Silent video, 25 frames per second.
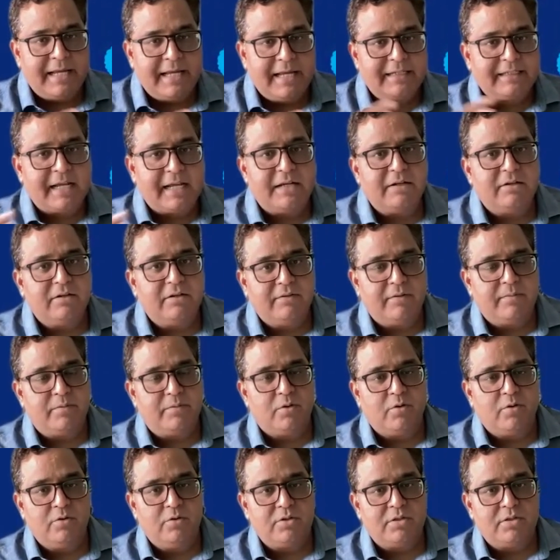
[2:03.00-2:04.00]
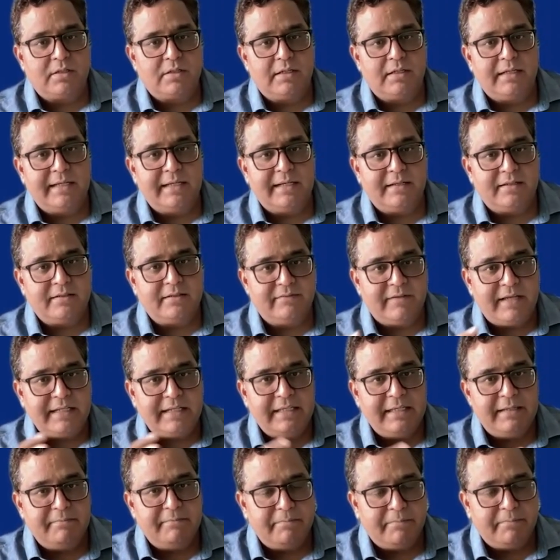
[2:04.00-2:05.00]
that kind of approach, it is
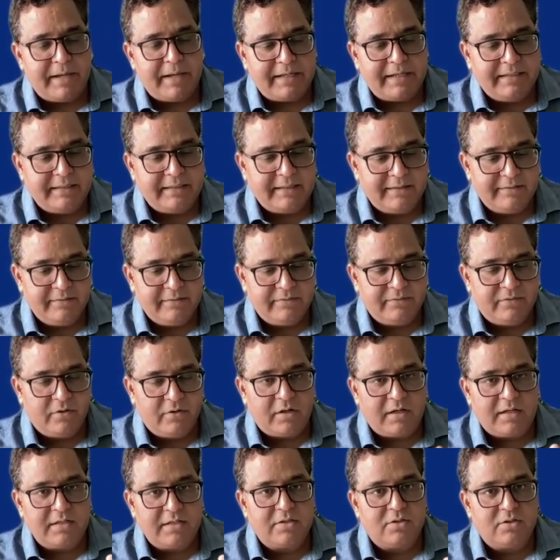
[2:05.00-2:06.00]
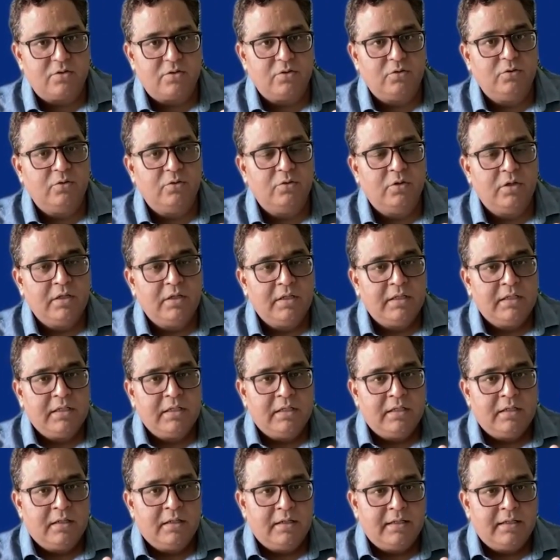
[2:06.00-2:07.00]
very imperative for us to
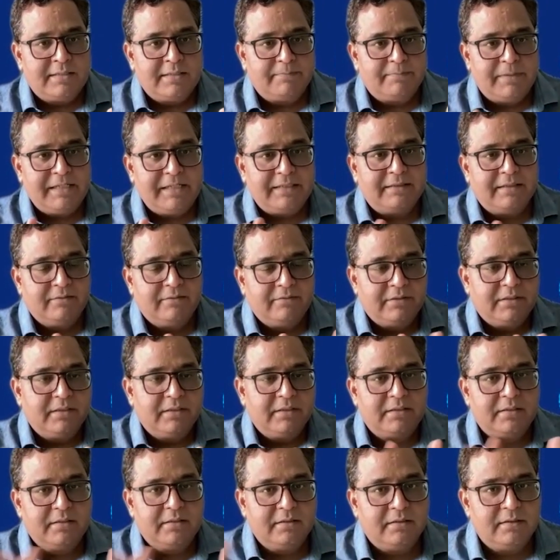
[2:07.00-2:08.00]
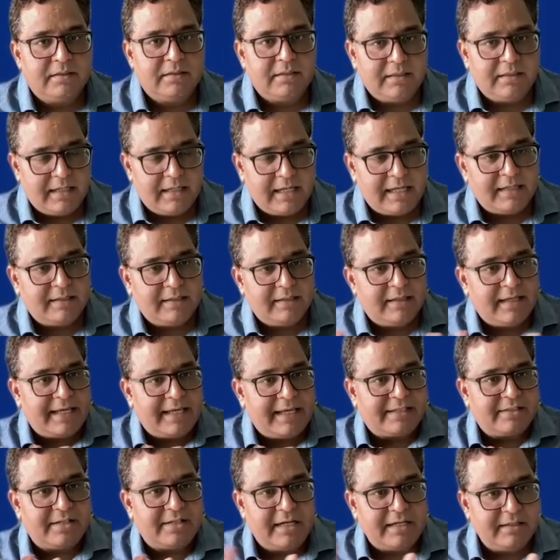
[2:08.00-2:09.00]
split the work and
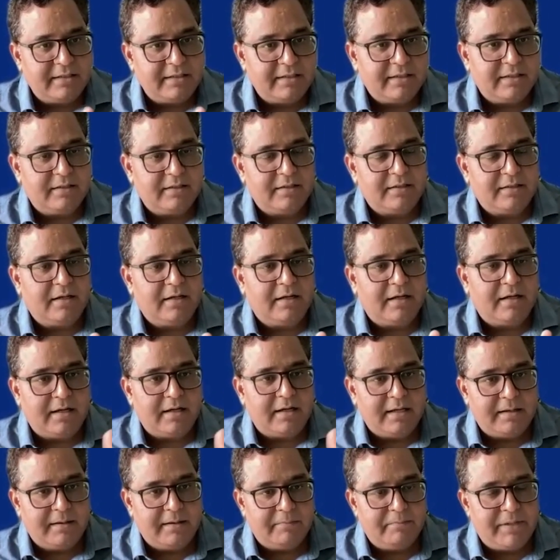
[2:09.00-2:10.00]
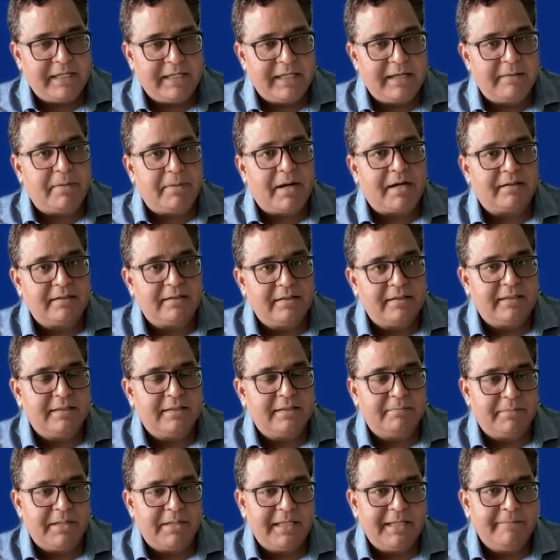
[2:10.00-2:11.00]
extend, uh, bring a partner in
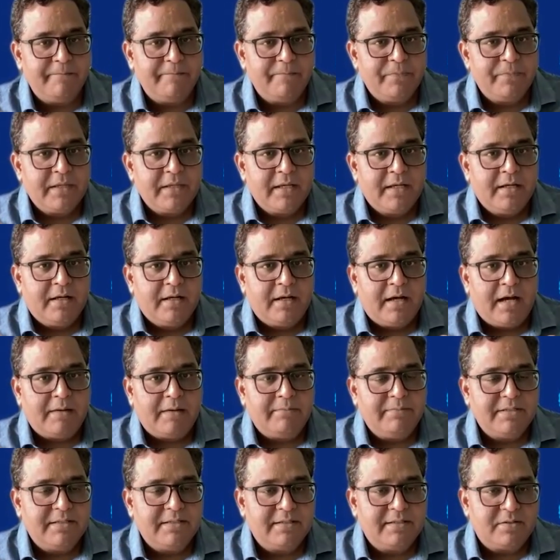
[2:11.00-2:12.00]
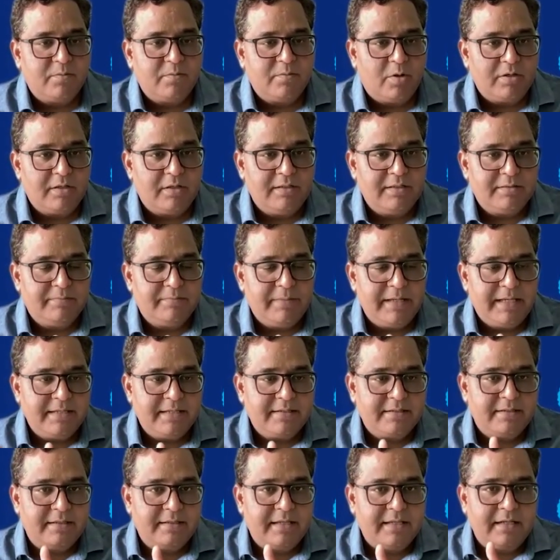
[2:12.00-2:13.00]
the play. Our business model is
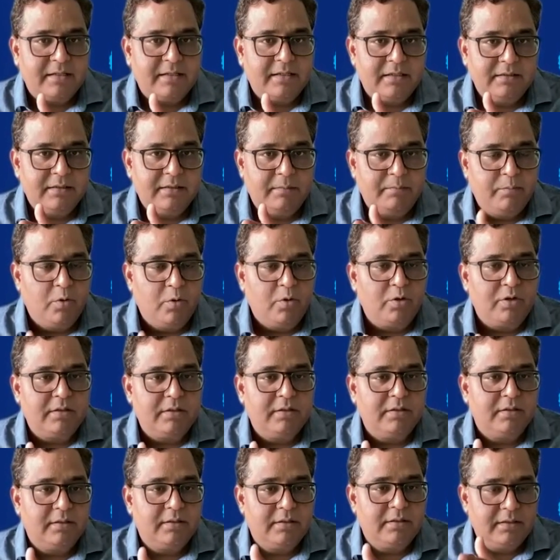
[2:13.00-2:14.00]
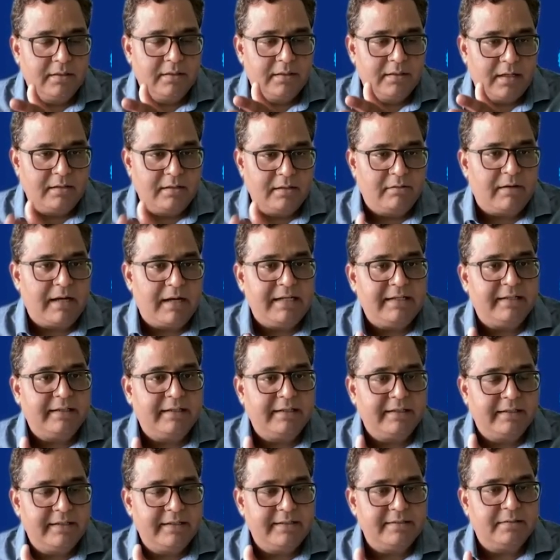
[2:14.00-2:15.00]
based that the book, the
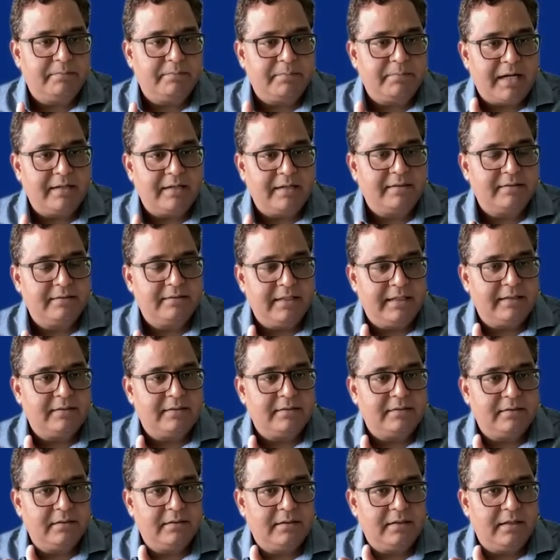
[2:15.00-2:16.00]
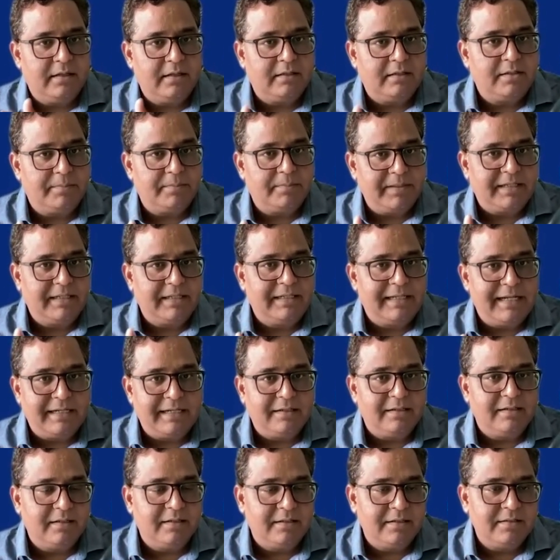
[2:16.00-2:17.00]
underwriting is a part that a typical
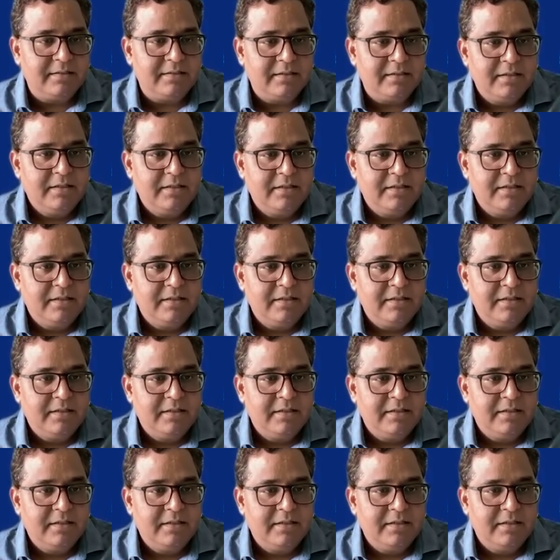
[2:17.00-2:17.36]
lender does,